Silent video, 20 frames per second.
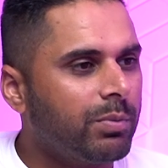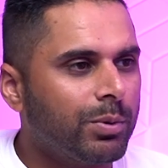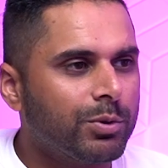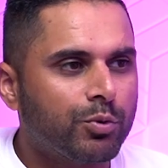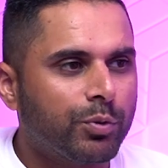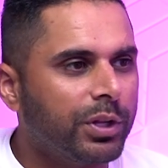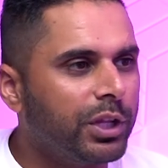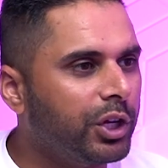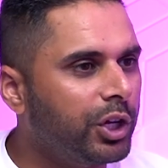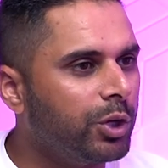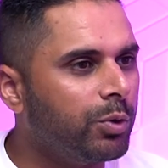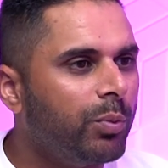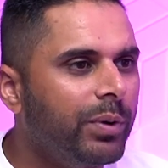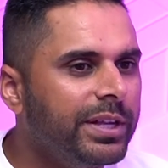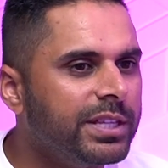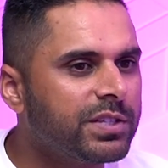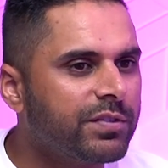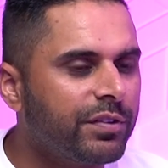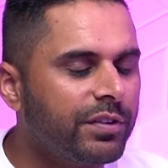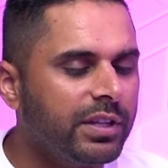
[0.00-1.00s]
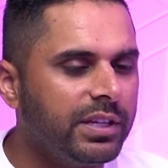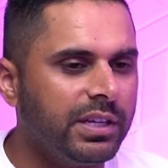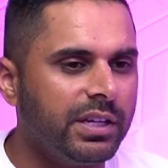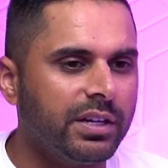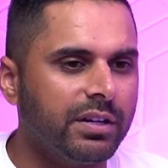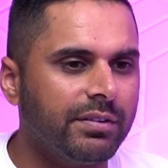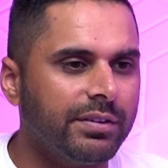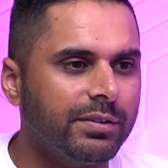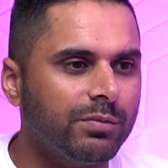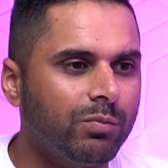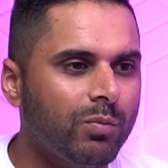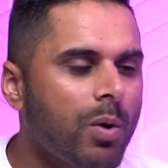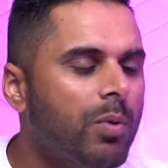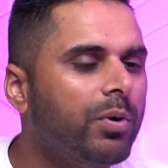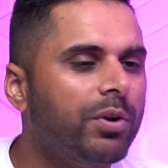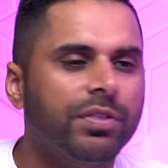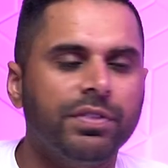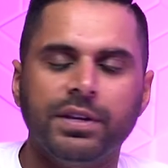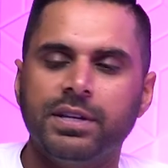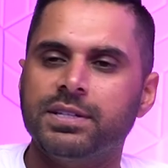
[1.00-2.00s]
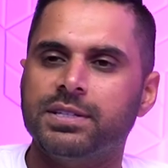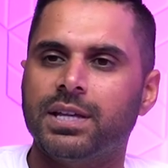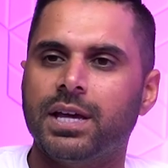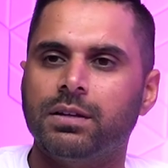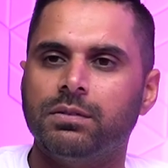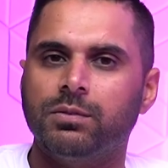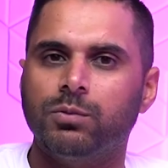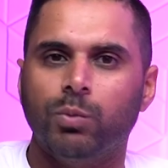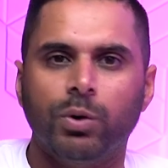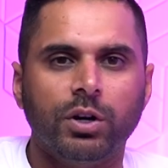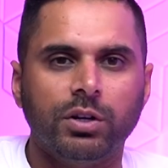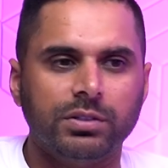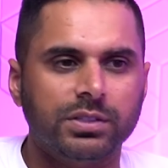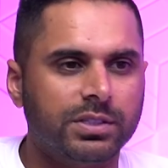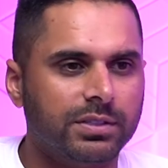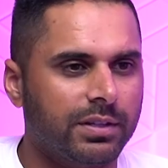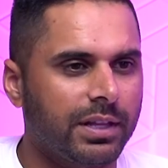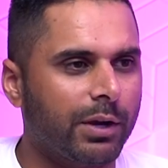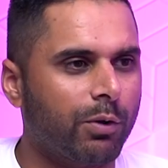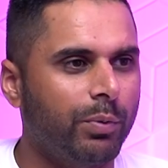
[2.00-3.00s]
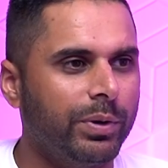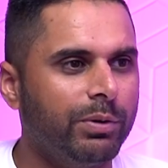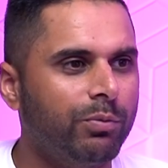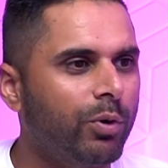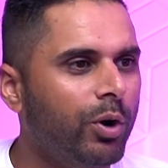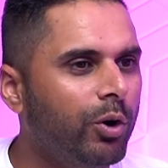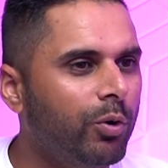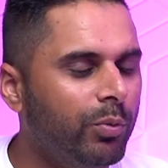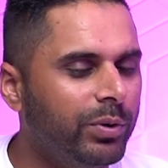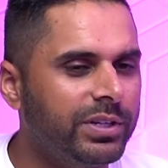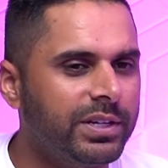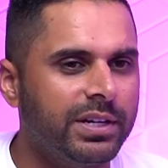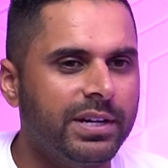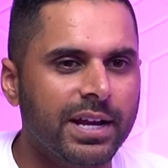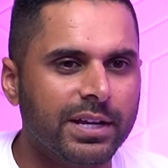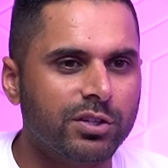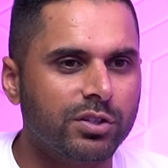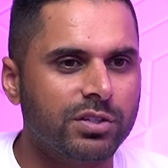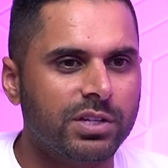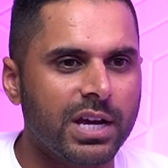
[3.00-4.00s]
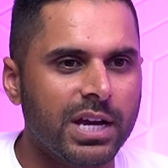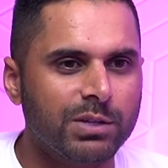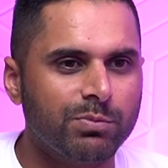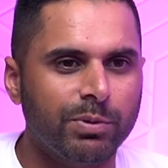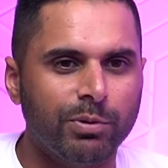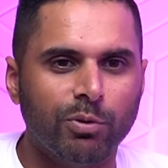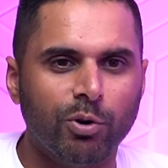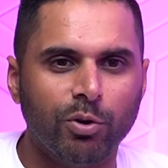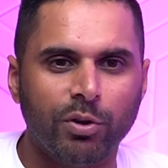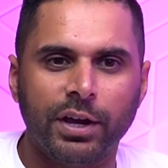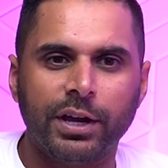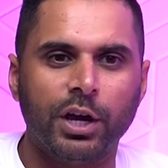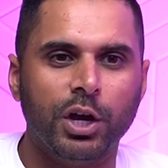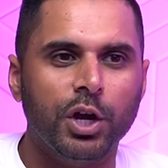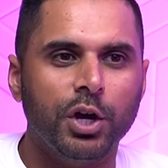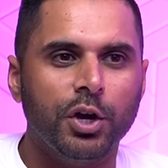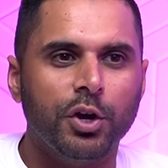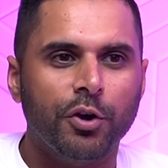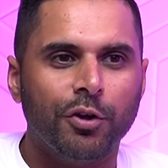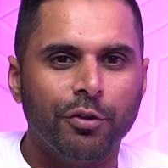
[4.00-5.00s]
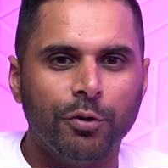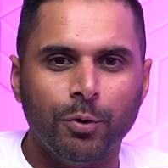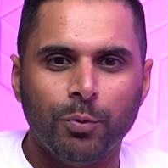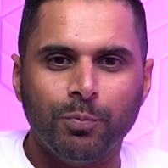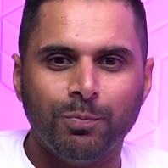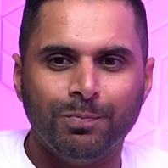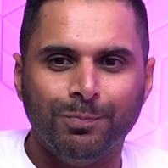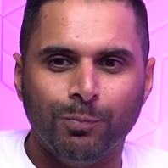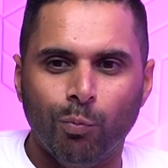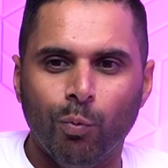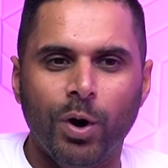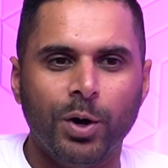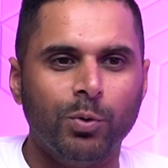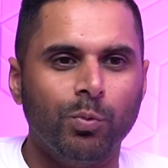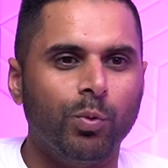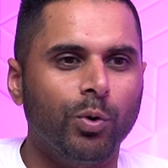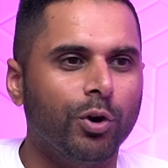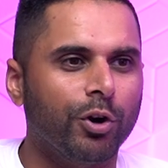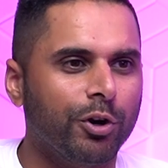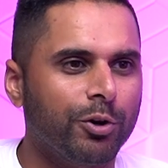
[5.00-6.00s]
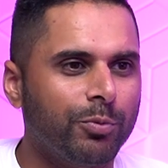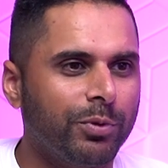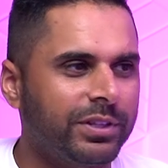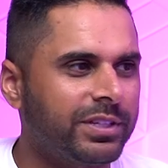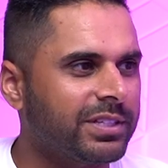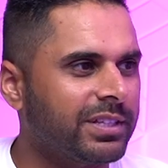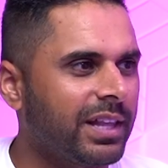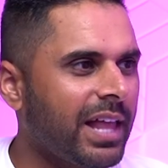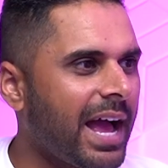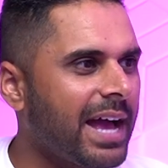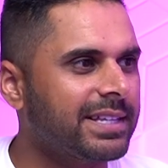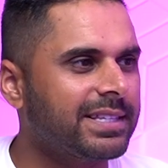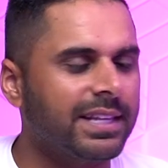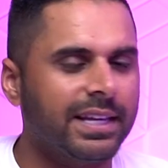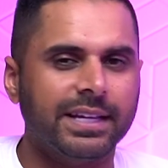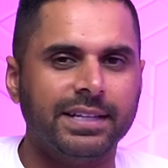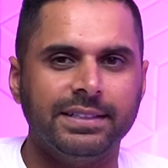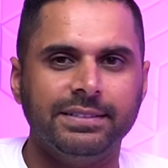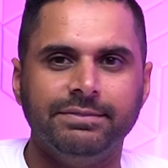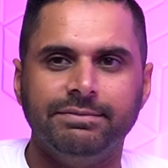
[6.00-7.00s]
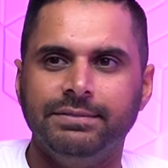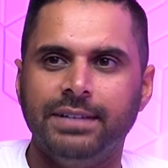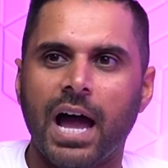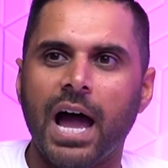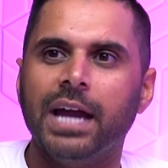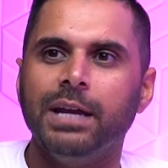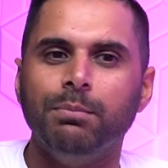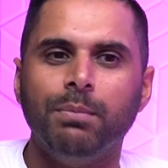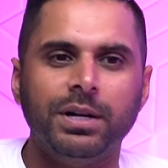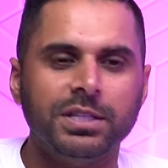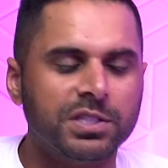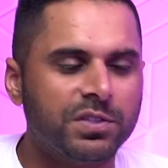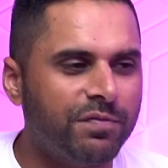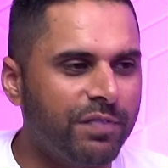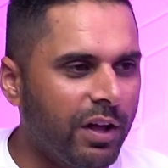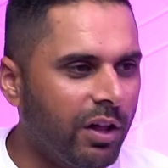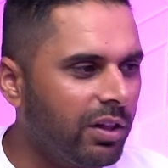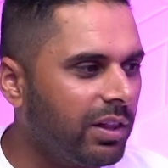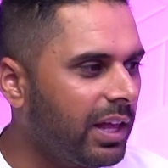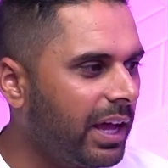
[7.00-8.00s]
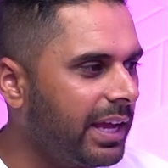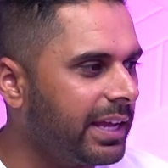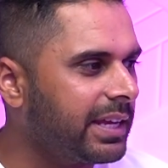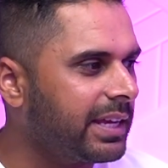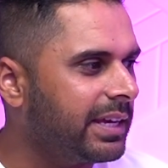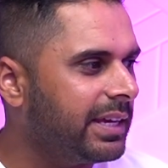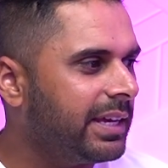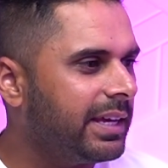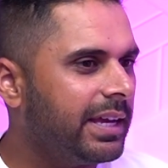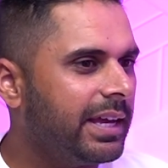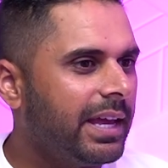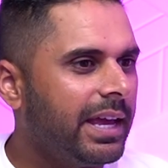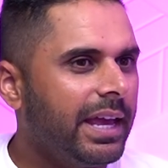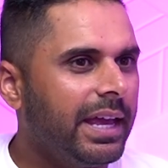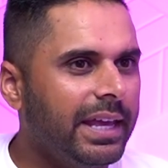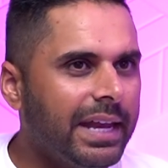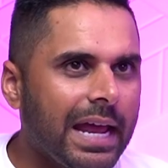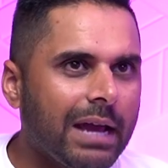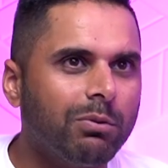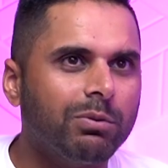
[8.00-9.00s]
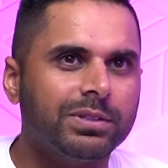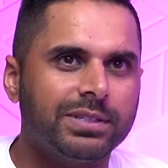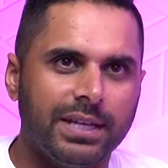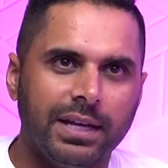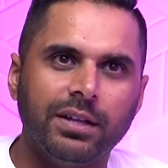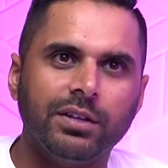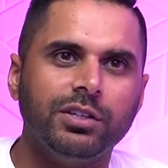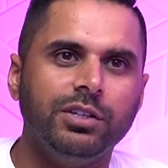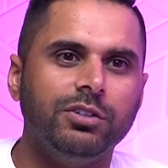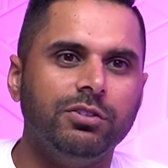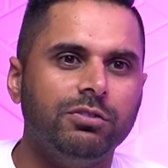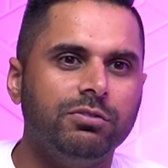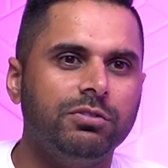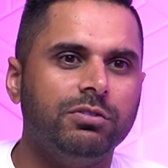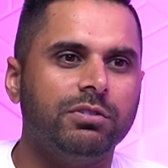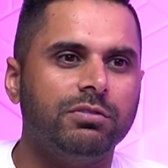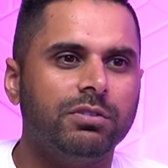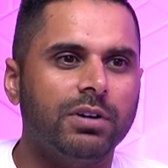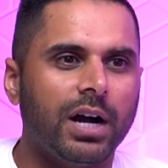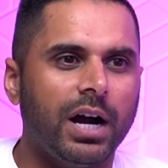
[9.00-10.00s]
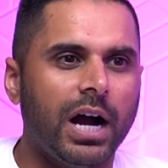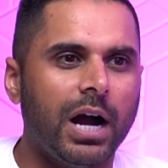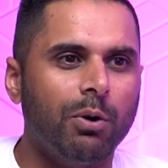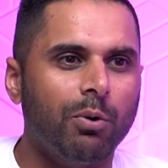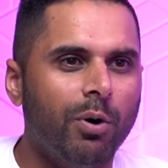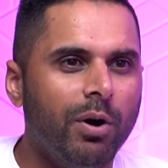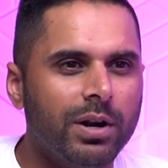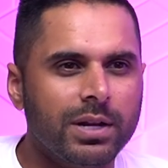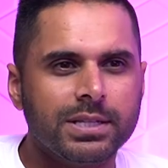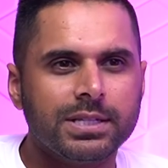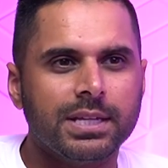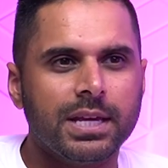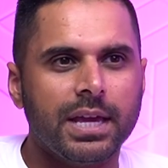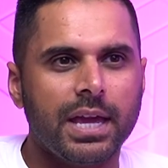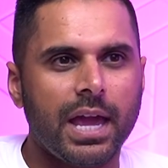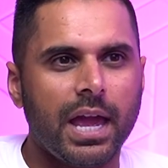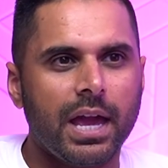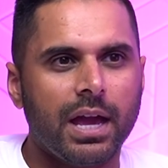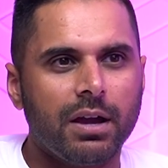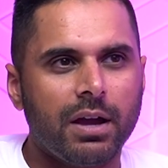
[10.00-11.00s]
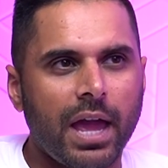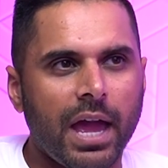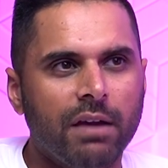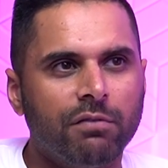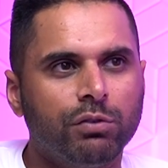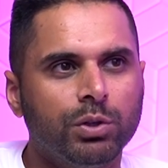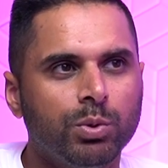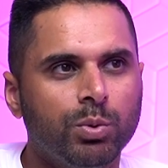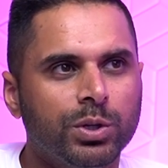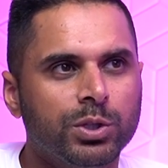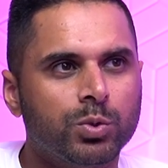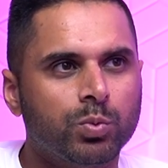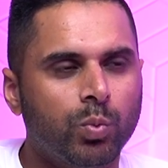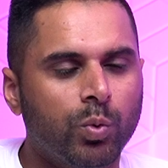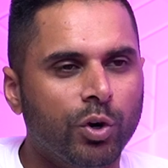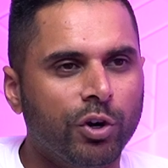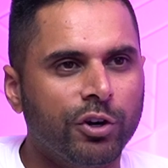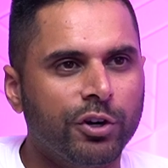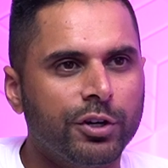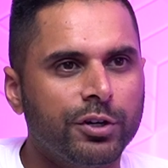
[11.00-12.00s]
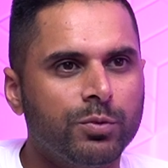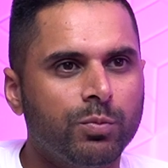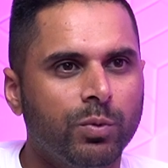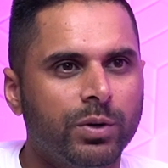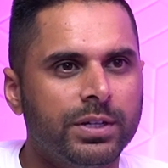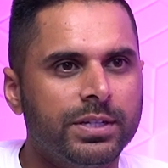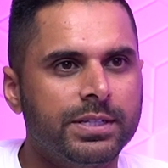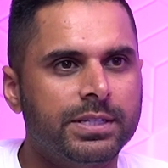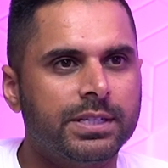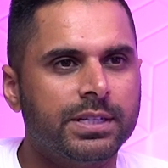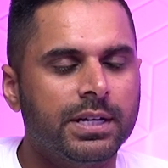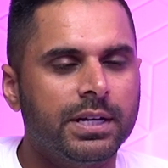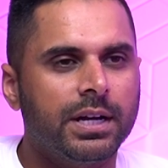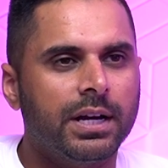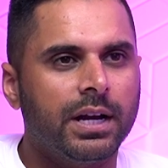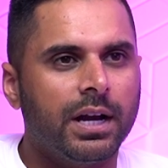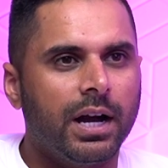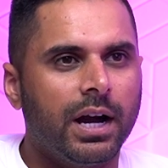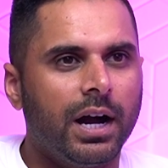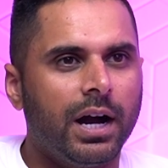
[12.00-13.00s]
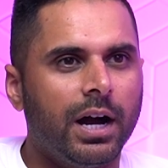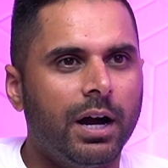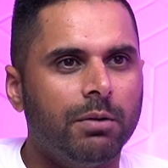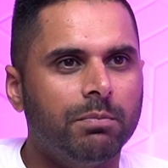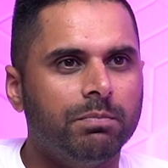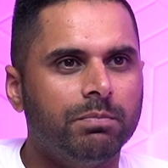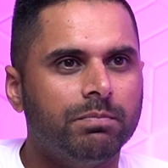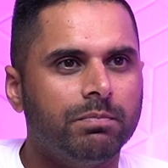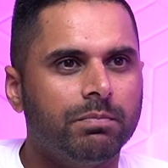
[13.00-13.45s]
what was really good wins for the year, and what were things that weren't. Like we did an exercise. We wrote like the one word what this last like 9 months felt like. And I will tell you, I want to say everyone's word was, a